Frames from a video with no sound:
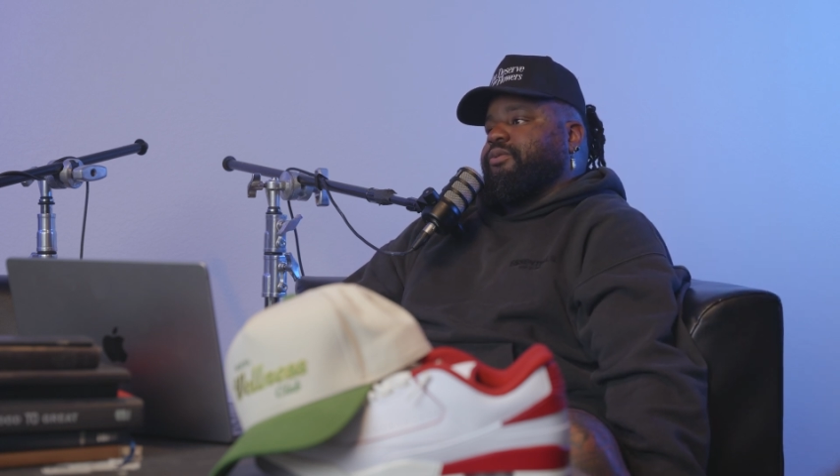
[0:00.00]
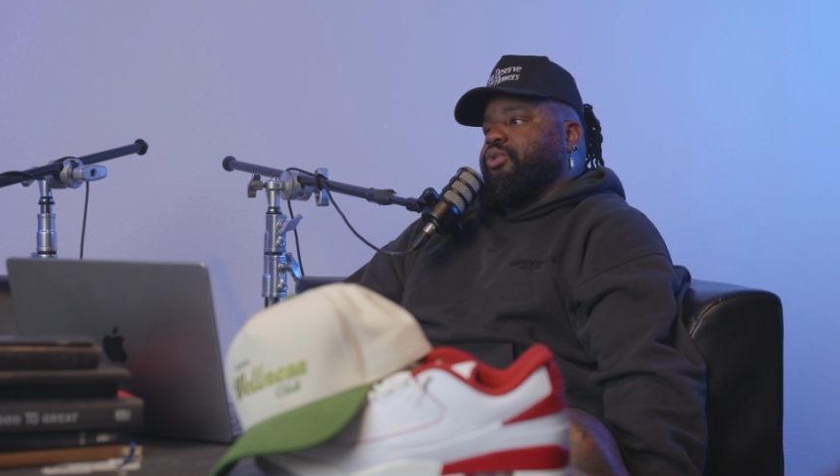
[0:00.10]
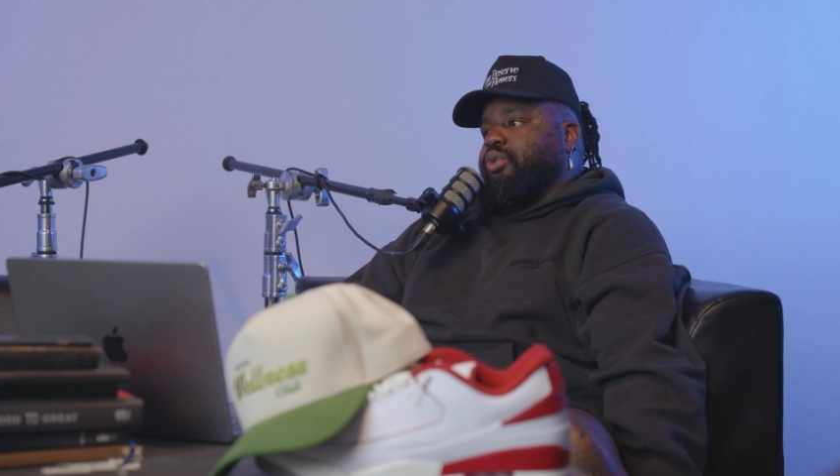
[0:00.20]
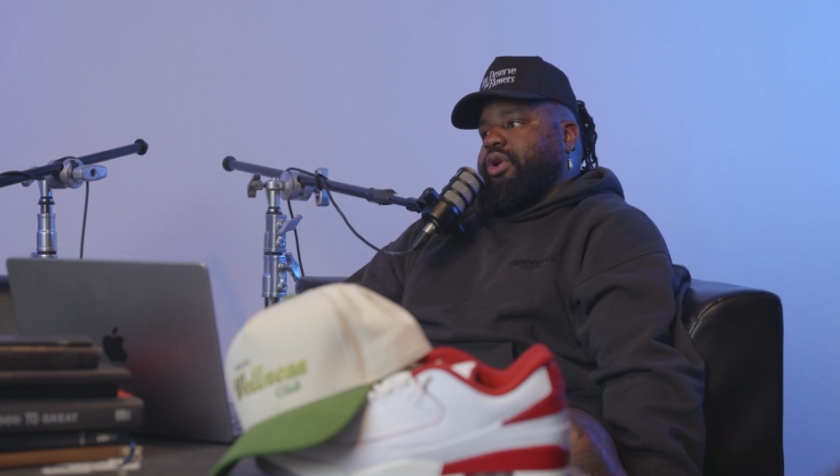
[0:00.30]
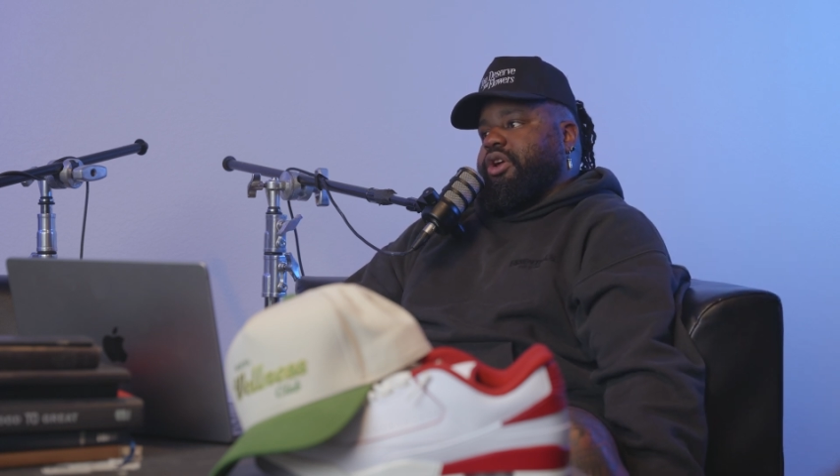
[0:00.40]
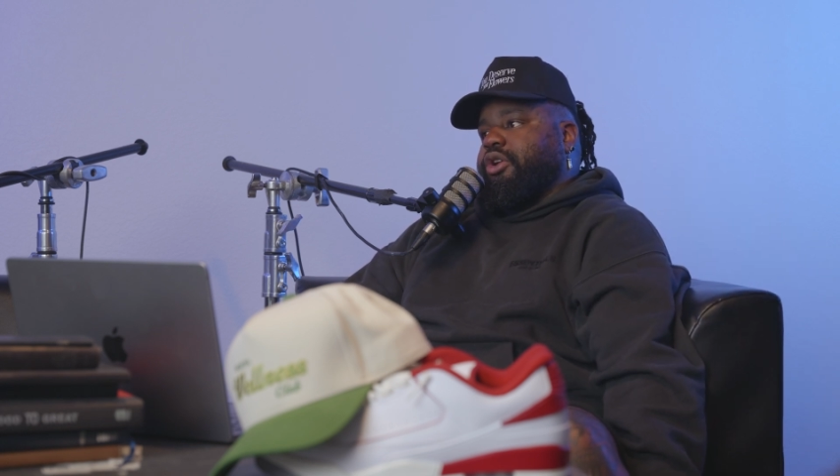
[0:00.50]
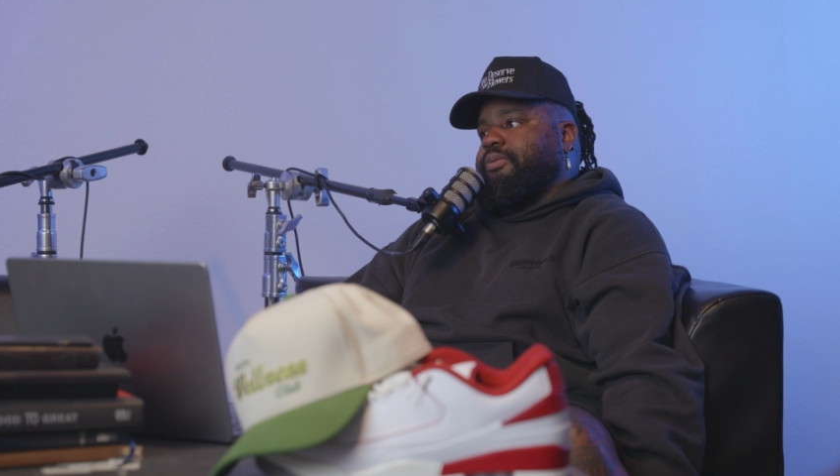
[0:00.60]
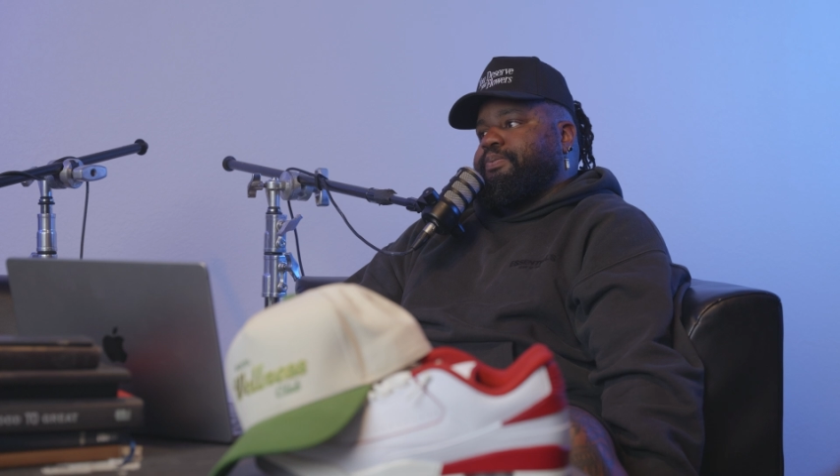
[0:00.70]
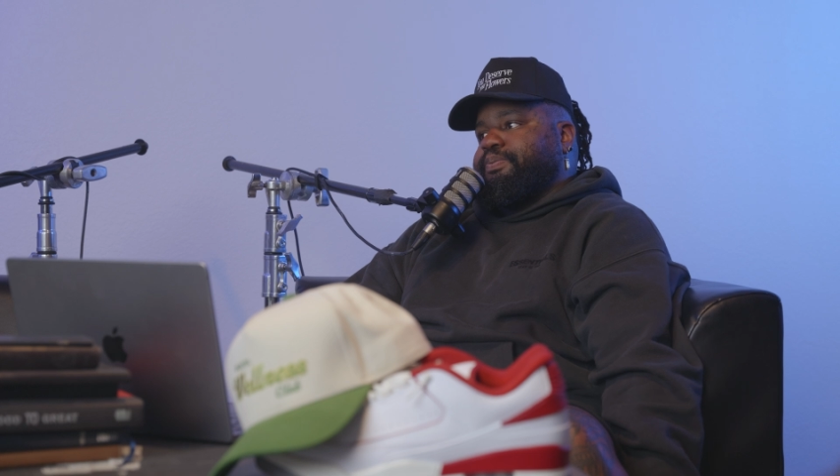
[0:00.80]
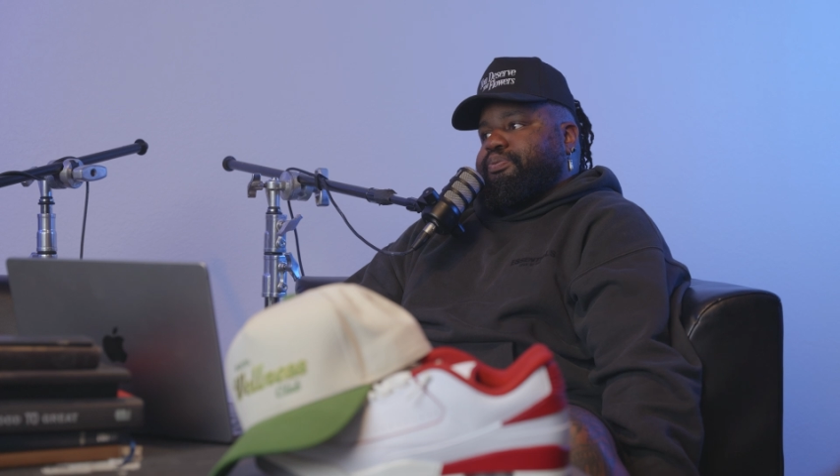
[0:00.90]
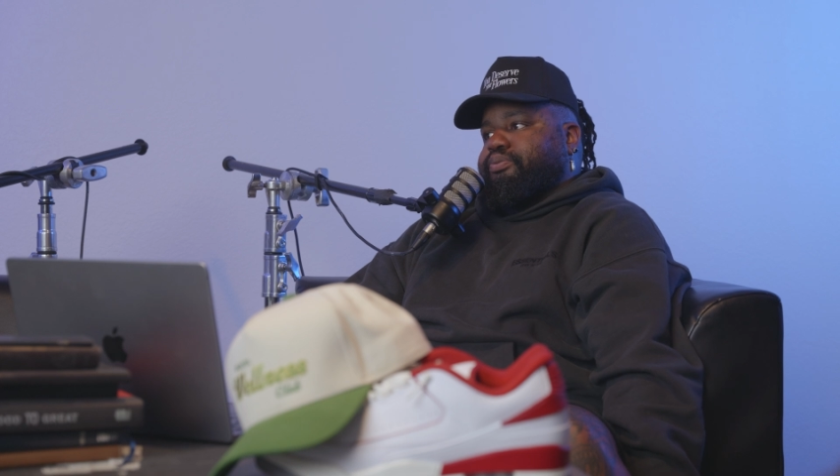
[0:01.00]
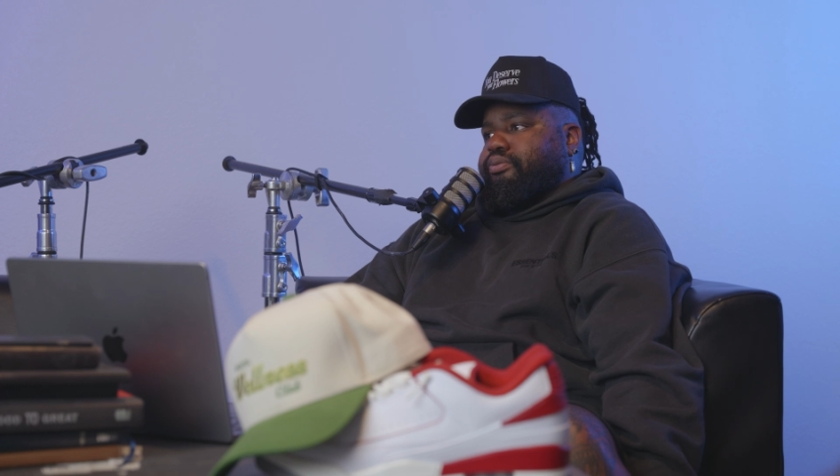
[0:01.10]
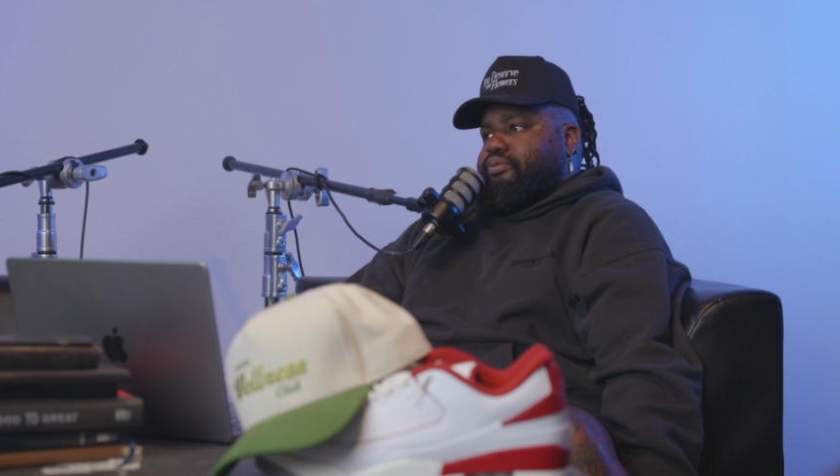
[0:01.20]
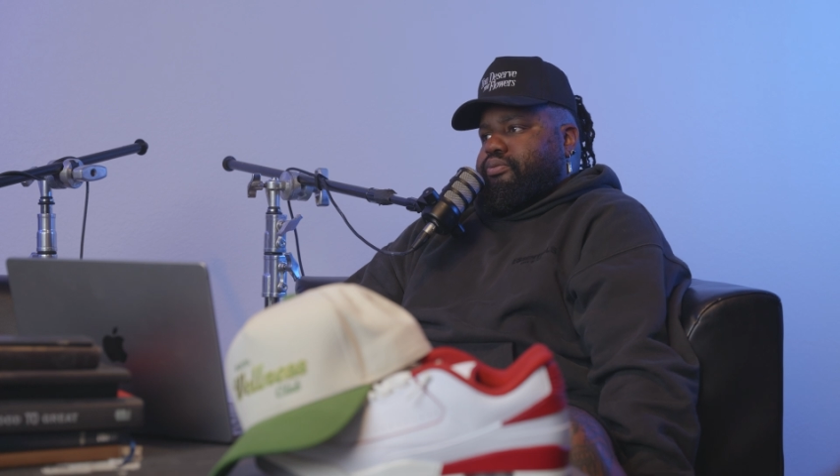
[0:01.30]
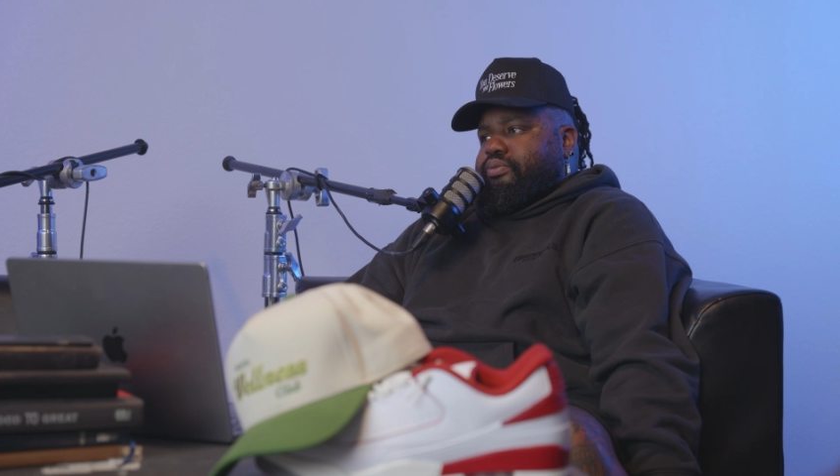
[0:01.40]
reel
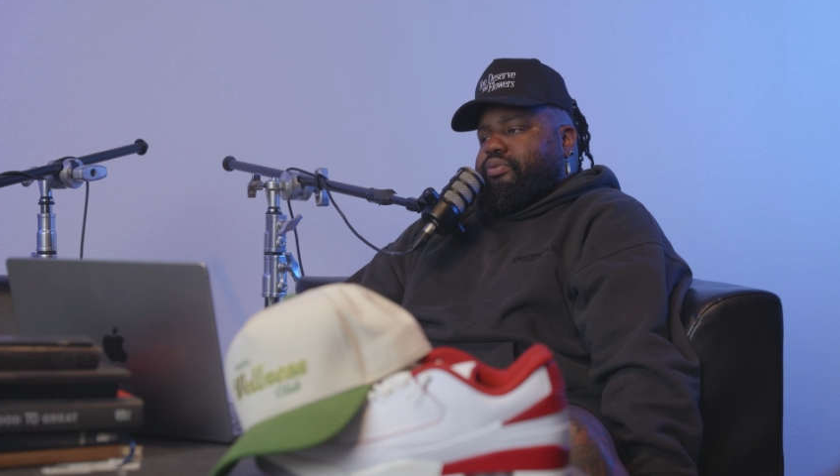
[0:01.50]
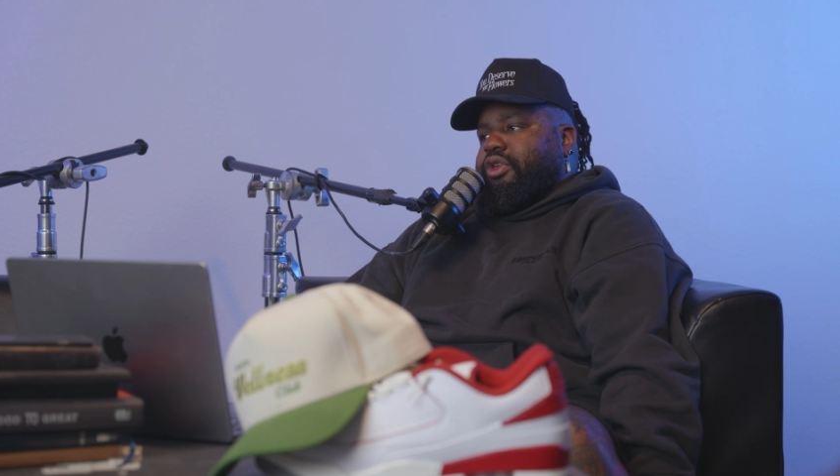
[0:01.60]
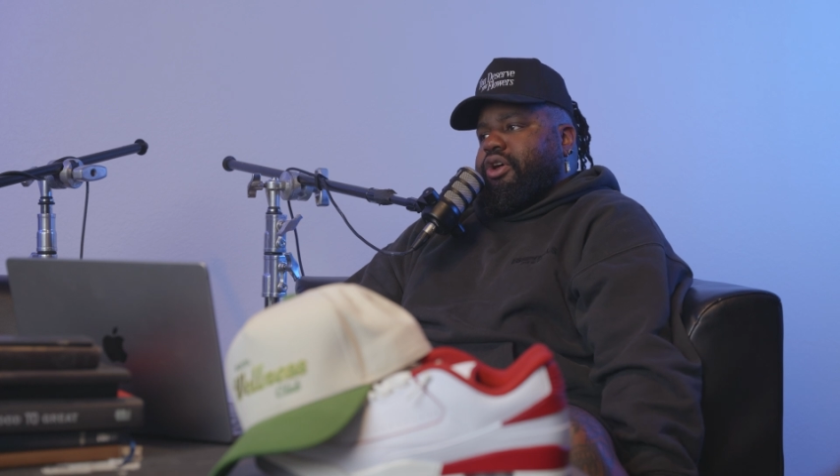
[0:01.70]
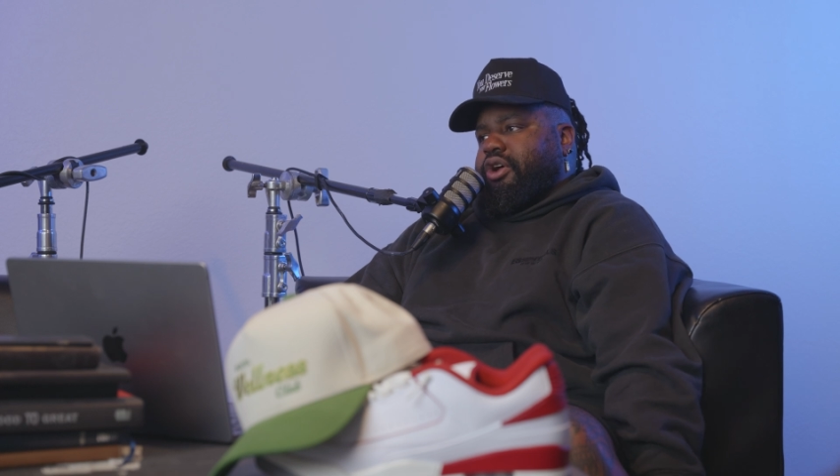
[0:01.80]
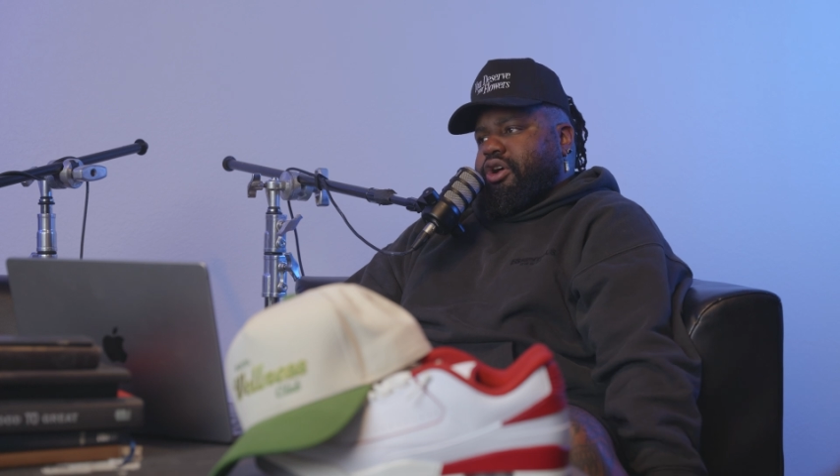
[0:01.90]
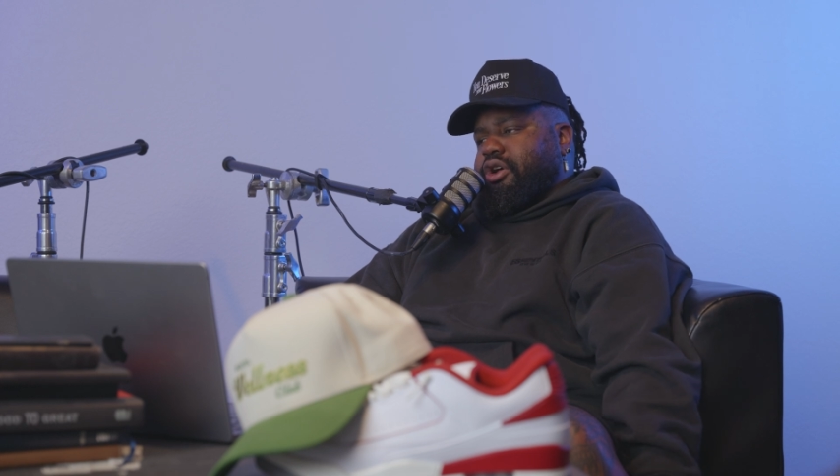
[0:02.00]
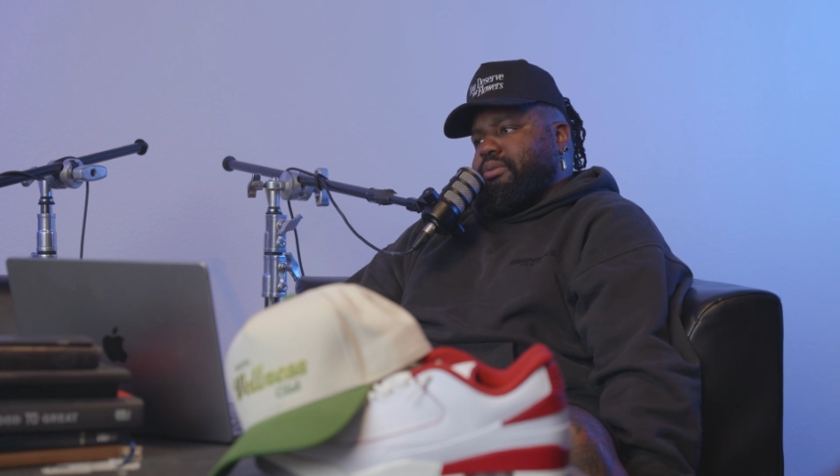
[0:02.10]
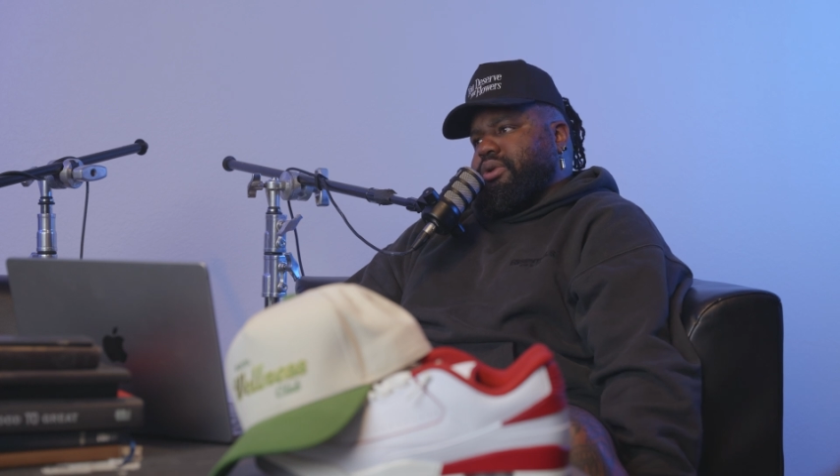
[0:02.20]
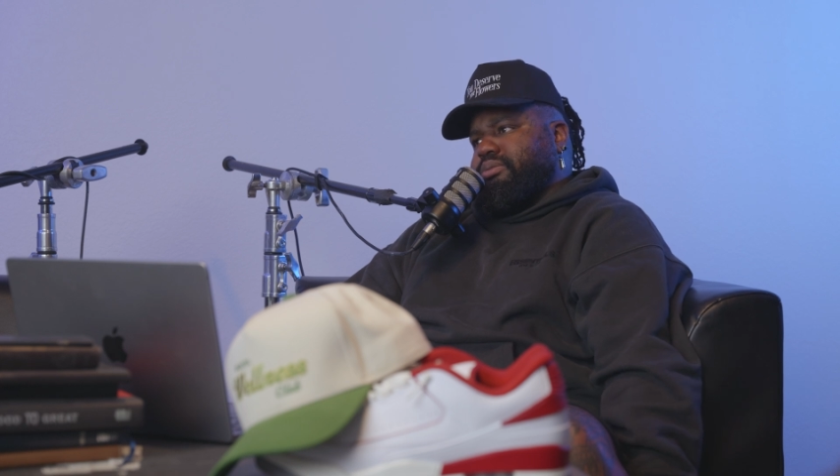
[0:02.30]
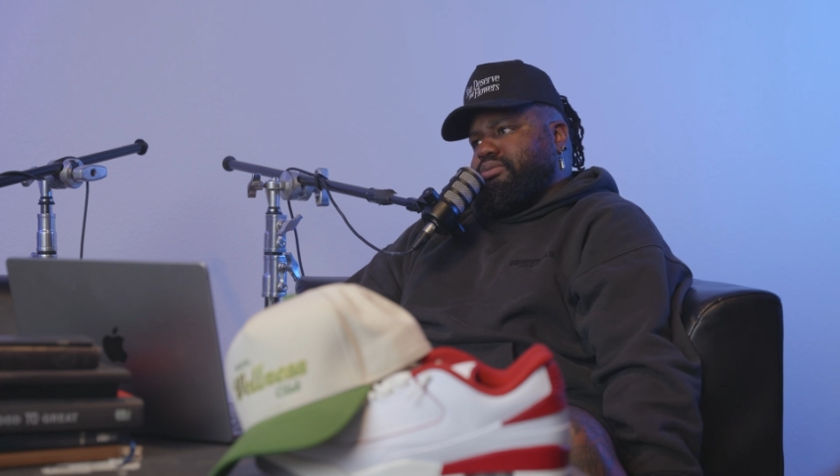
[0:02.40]
um